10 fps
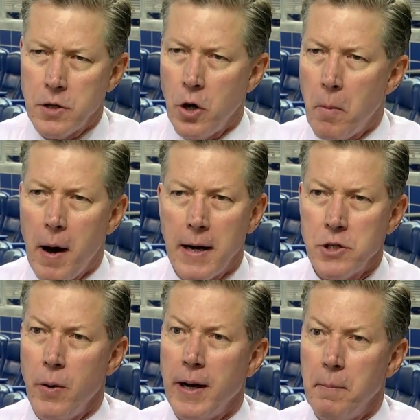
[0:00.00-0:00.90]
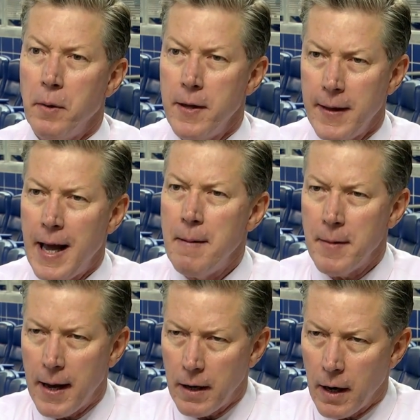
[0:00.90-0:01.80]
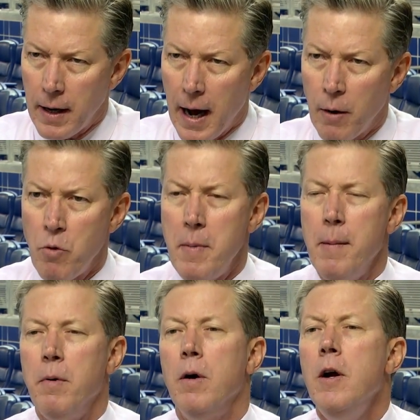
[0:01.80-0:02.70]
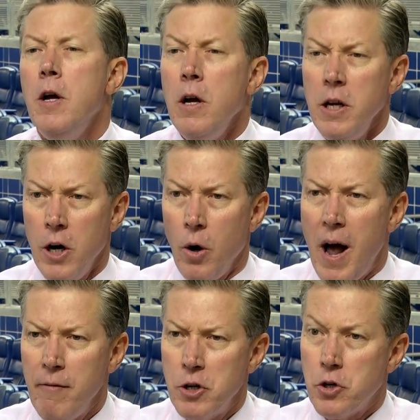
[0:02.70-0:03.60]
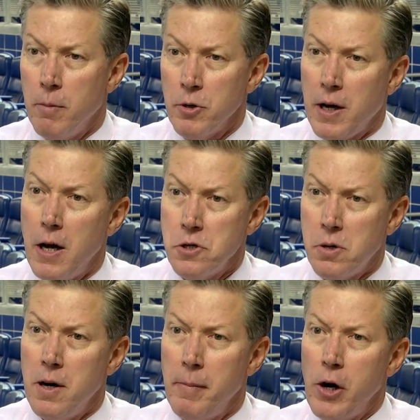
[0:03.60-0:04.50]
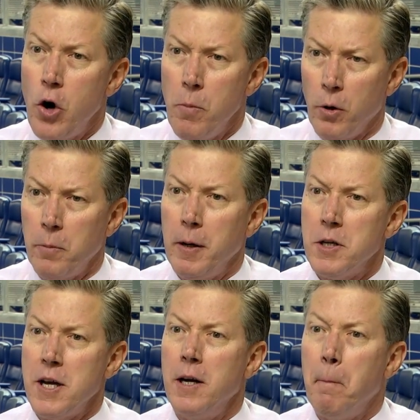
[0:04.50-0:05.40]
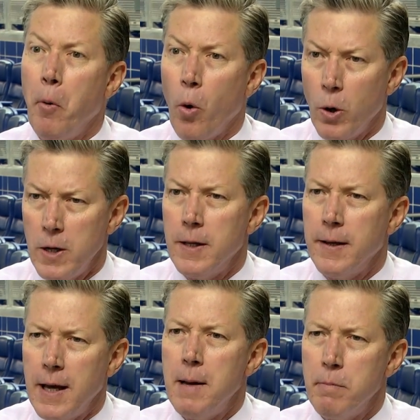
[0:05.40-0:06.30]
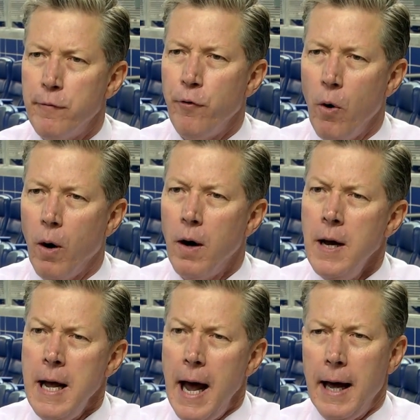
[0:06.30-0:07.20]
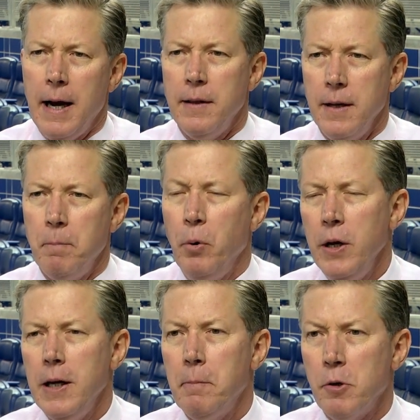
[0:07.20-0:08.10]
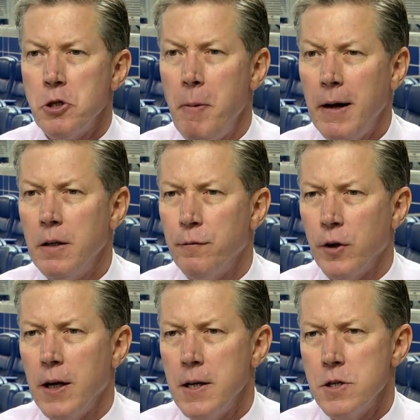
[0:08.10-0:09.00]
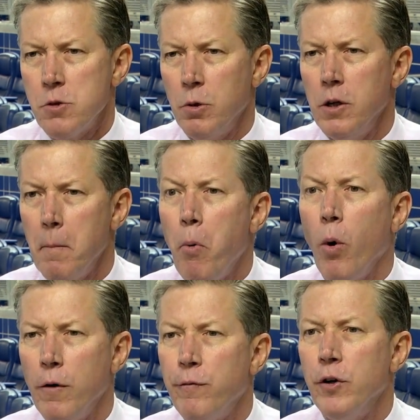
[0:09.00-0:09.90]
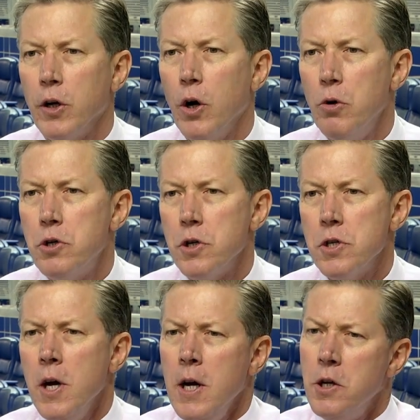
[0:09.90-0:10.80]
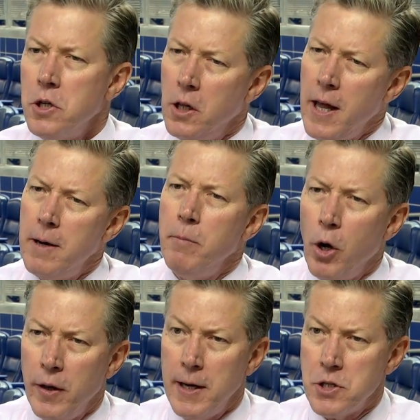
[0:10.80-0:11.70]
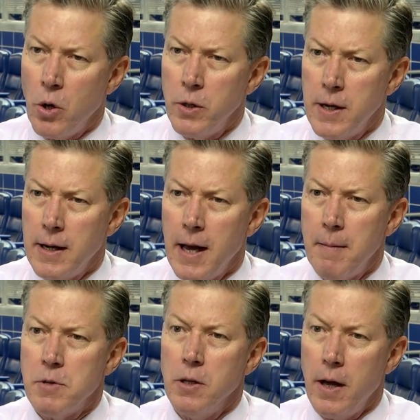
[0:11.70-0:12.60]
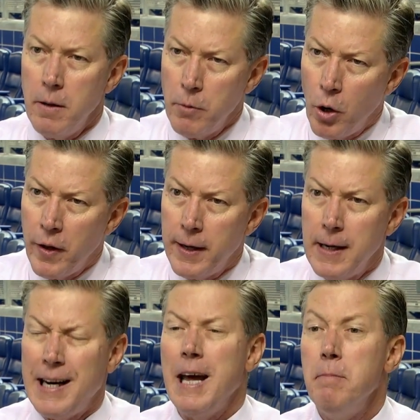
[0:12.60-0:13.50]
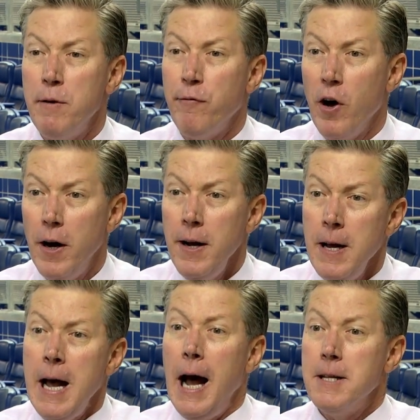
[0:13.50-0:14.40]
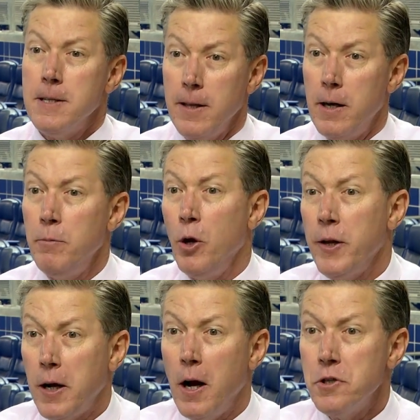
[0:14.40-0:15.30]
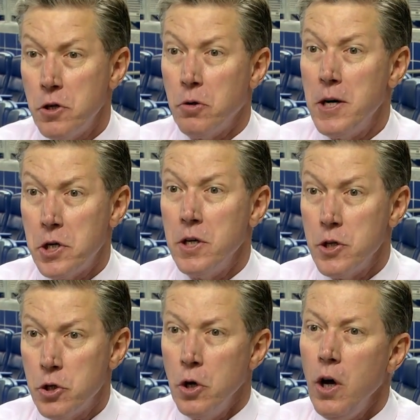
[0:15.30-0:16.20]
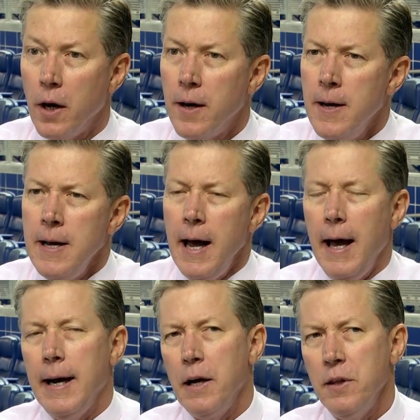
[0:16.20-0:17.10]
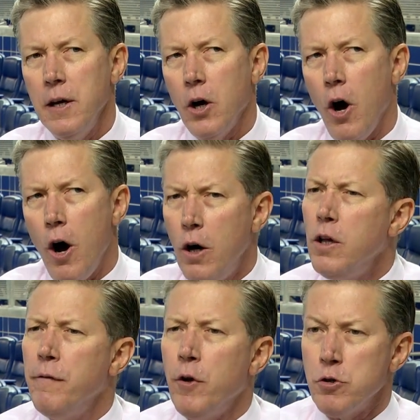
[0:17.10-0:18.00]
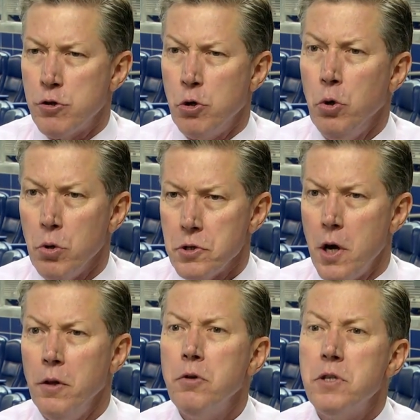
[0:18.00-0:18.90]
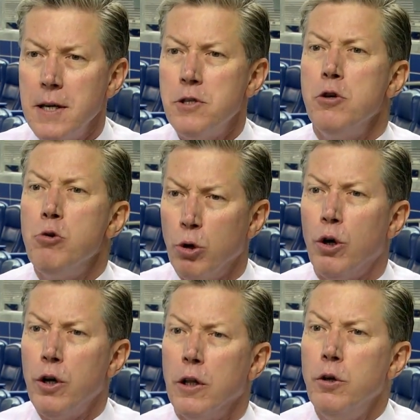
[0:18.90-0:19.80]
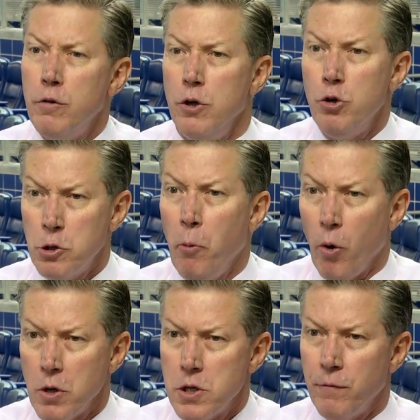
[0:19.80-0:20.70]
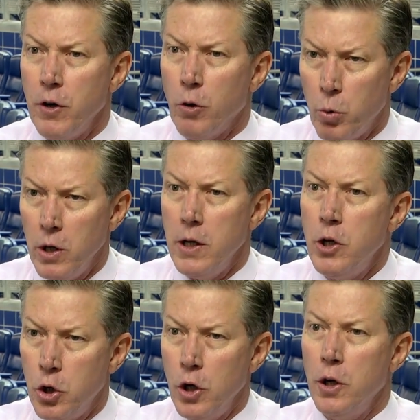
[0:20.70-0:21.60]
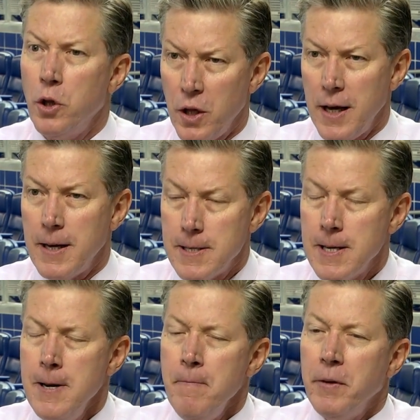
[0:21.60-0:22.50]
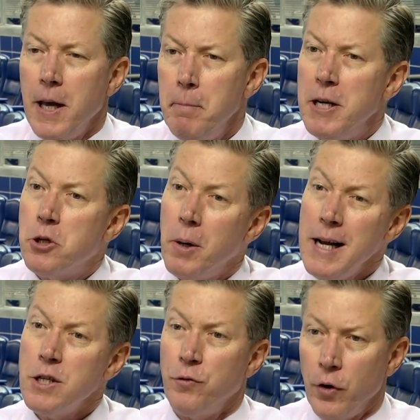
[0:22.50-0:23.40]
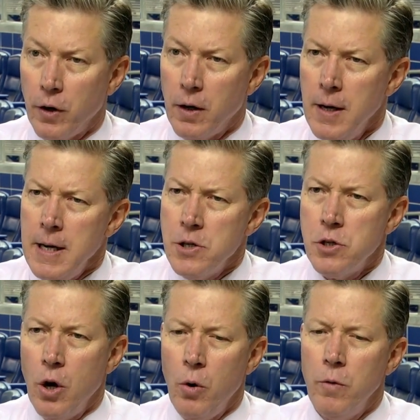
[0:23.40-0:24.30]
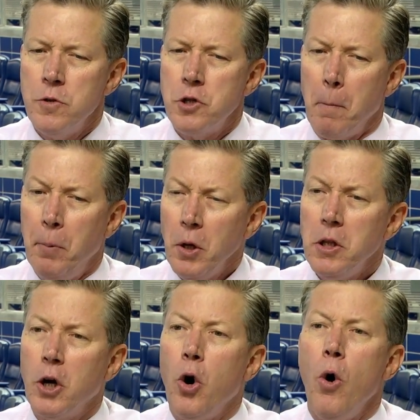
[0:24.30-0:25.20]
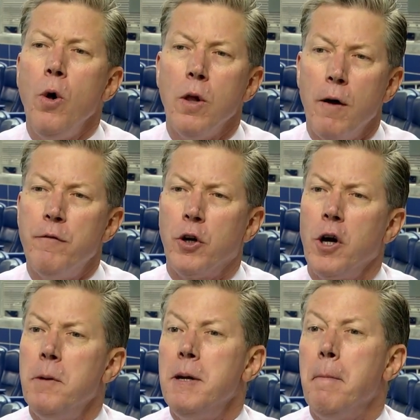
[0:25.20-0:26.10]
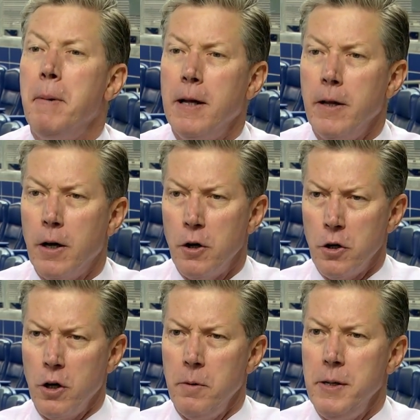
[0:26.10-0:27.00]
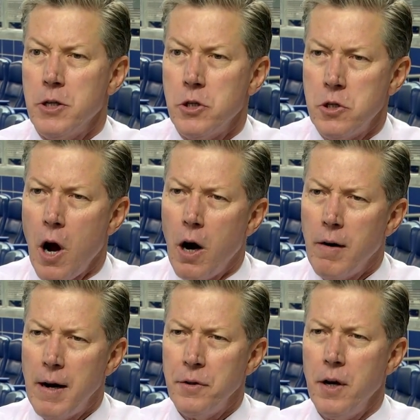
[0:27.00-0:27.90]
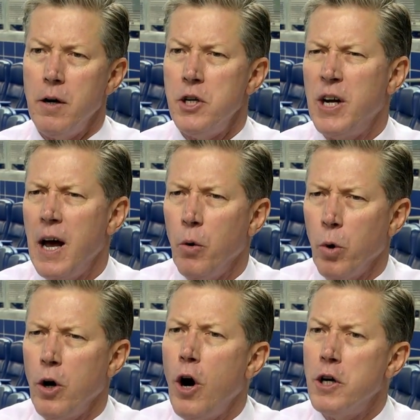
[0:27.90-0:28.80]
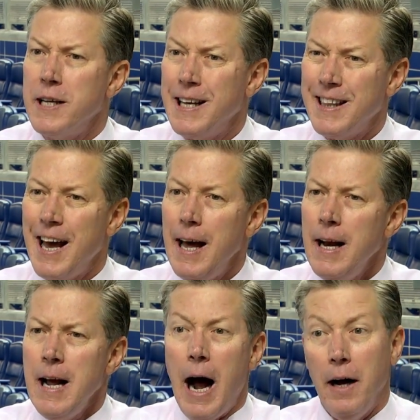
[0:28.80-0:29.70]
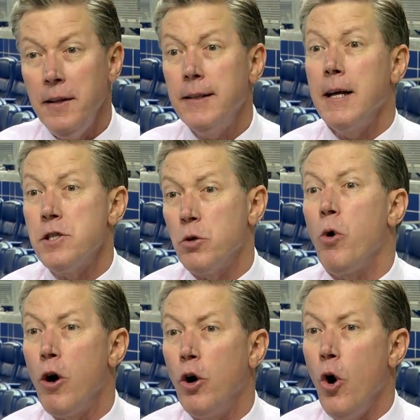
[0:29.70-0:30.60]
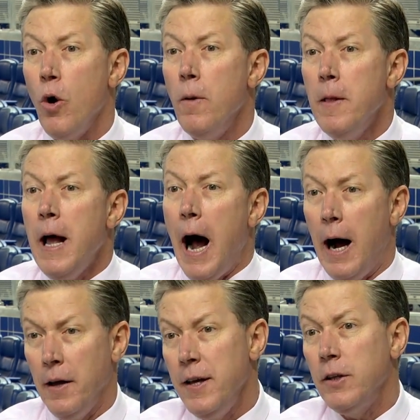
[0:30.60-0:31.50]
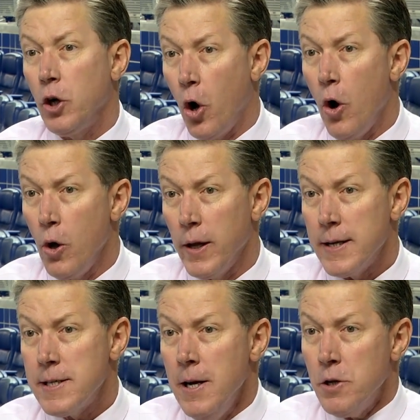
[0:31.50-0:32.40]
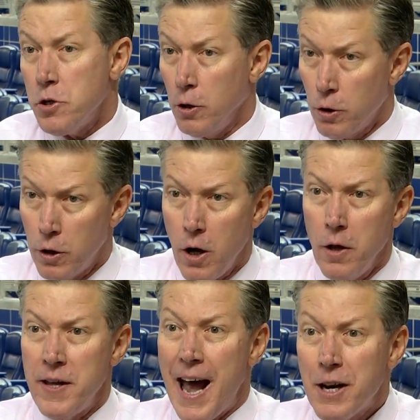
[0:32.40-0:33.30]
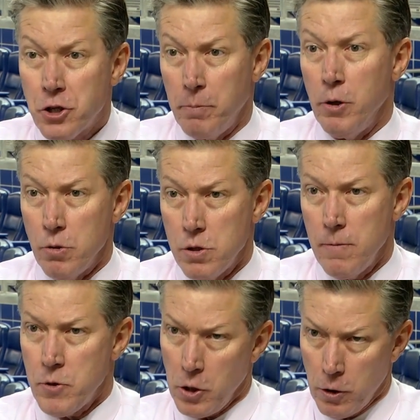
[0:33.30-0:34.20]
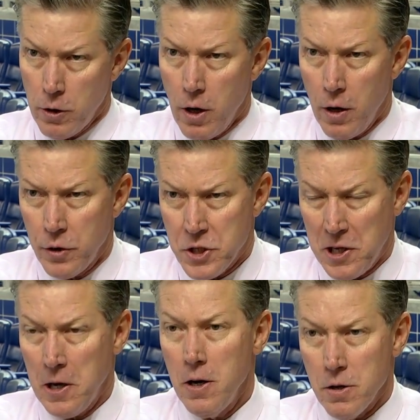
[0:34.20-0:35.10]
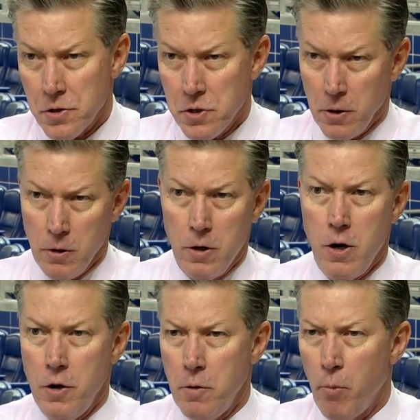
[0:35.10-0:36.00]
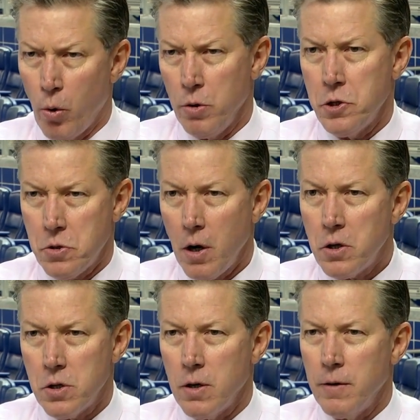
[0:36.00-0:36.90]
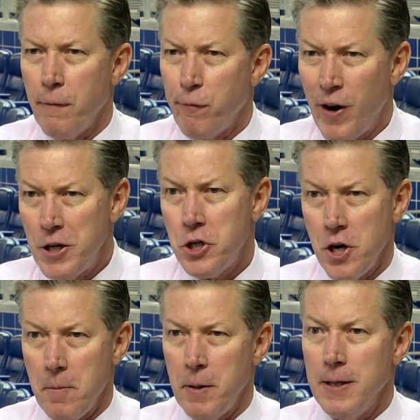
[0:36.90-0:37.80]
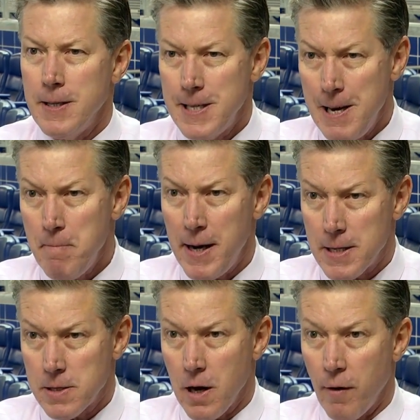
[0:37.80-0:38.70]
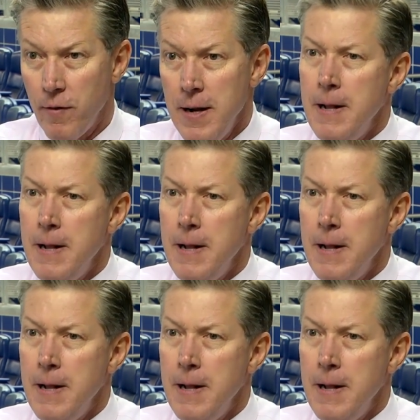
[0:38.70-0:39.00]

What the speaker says: to go by so I could play the game that night. I remember, having trouble concentrating on my homework because I did poorly in the game before. And I think putting in perspective for kids is really important for the coaches to let them know that it's only a game, to let them know that it can be fun, and to let them know that concentration is good. And I think all of those tools, all those things that you learn in youth sports, if they're really good things, can be transferred. So to put the goal of you're going to be a big leaguer, you're going to be a star out there and you got to work hard to get that, I think that's the wrong goal. I think the goal is to learn all the attributes, to learn all the skills, to learn all the moral structure, the friendship and the teammate stuff,